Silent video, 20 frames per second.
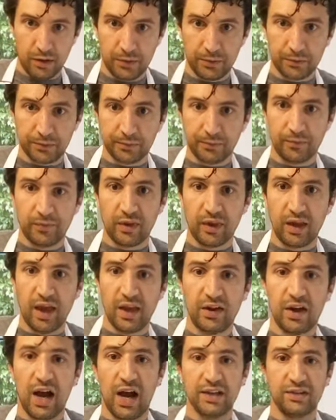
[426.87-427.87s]
Any guys, if you
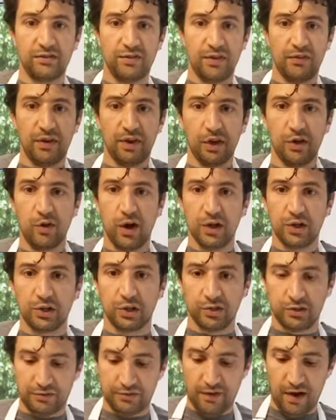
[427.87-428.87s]
have any questions,
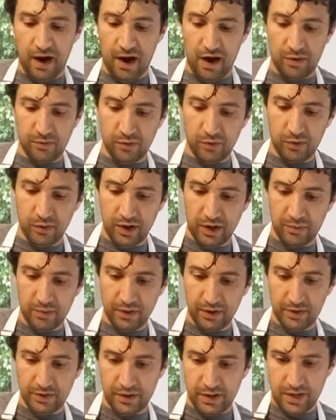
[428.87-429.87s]
fire them away, but
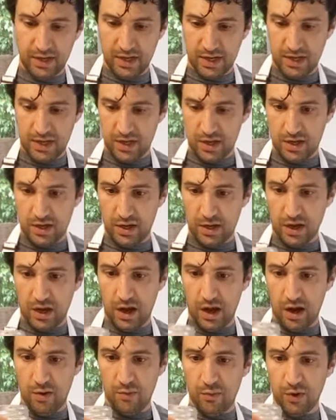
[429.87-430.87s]
uh, once
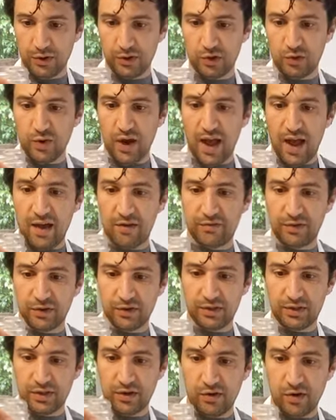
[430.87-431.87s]
you have your
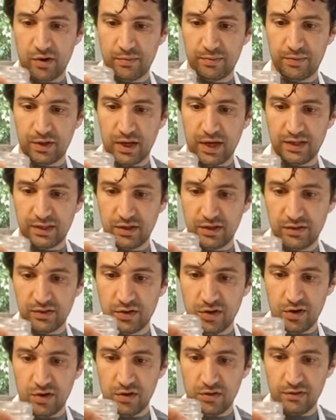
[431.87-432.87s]
syrup nice and dissolved,
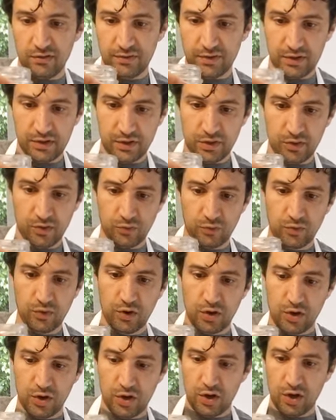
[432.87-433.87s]

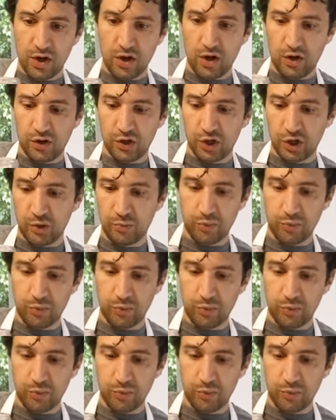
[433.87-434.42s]
you're gonna pour,